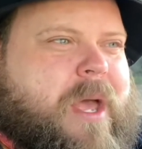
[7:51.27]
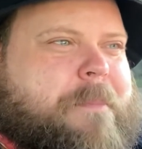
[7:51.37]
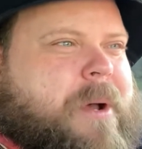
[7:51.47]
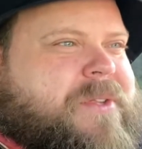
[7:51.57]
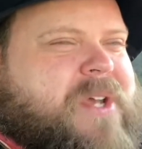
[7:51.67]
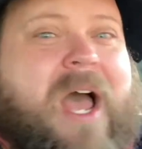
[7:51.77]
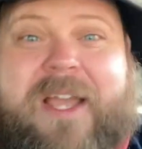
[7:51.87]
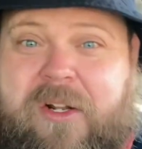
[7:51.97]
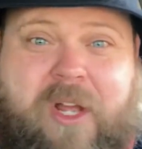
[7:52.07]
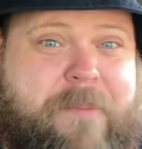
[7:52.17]
But I
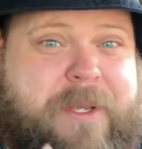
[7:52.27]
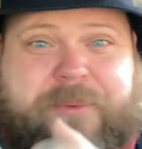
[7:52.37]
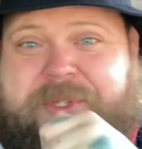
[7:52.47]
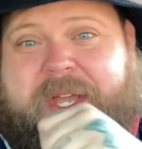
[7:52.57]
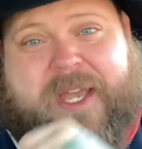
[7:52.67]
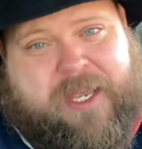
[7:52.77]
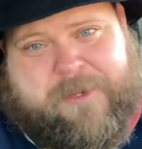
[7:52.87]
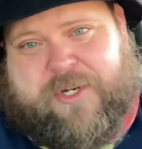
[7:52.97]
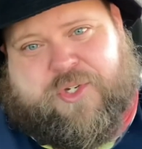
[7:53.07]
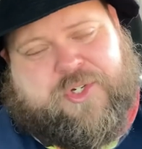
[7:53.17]
got a lot of people saying, hey,
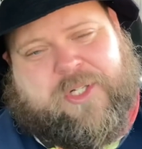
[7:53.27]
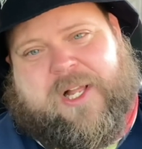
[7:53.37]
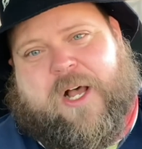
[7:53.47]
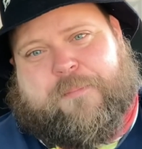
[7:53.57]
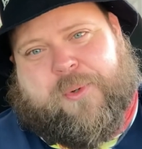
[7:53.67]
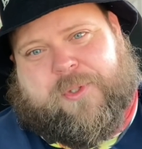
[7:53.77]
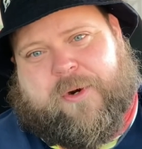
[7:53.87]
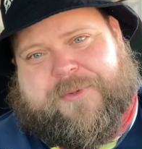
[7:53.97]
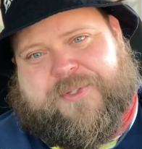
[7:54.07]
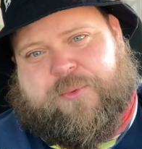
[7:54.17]
man, just chill out.
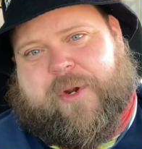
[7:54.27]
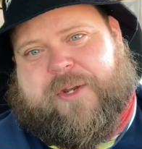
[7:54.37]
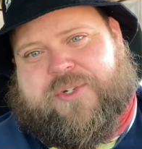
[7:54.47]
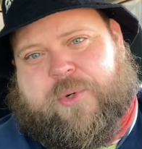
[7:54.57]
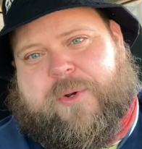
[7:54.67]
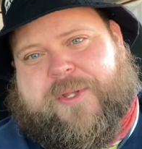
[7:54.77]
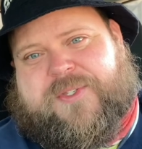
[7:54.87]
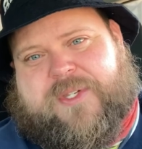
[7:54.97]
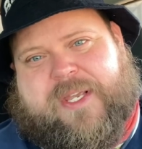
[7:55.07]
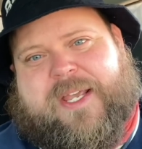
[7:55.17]
Pollard's the right
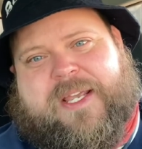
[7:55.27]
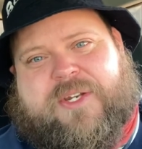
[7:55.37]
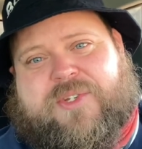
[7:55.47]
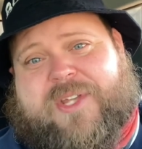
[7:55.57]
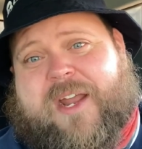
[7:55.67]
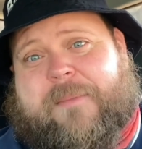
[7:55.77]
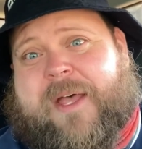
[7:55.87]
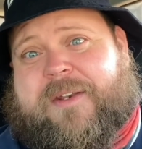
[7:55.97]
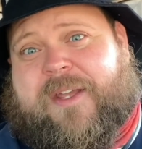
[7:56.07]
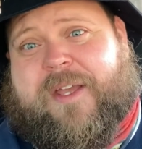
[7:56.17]
choice. He just had a
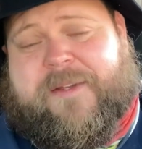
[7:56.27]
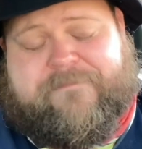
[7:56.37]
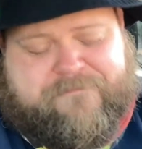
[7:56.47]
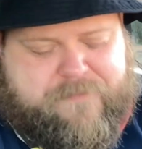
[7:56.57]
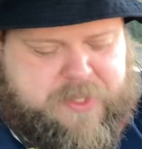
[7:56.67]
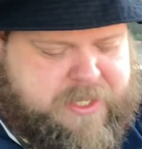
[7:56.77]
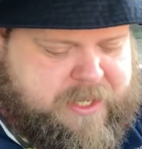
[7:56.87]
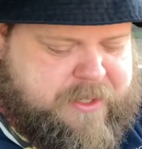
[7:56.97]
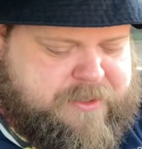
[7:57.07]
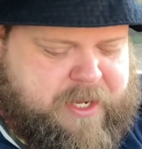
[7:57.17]
bad day.
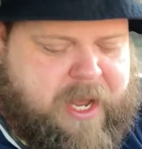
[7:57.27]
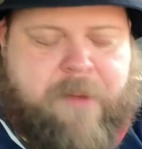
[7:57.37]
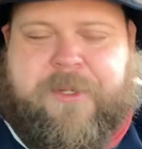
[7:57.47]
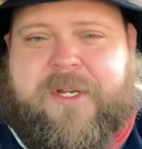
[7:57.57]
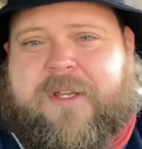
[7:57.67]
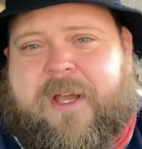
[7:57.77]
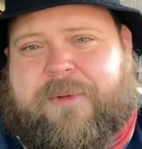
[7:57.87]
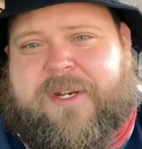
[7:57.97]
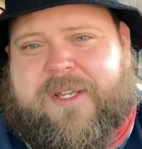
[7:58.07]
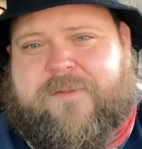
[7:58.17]
And I'm
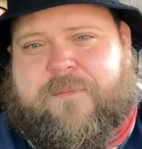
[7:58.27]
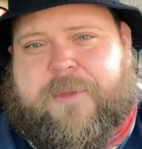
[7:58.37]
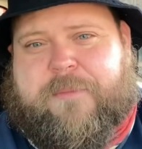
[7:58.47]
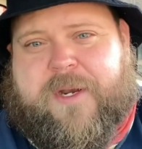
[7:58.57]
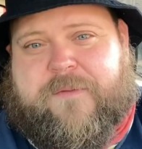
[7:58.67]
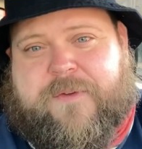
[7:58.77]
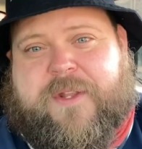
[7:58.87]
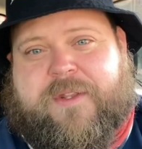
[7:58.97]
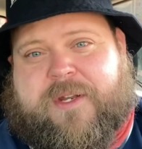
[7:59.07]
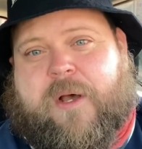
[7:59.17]
gonna give him the benefit
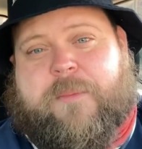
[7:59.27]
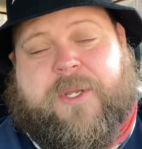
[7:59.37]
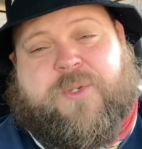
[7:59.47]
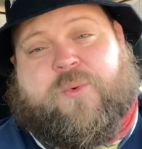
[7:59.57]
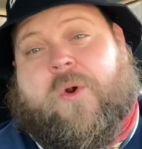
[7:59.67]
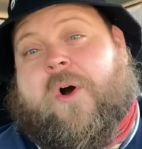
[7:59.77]
of the doubt because we're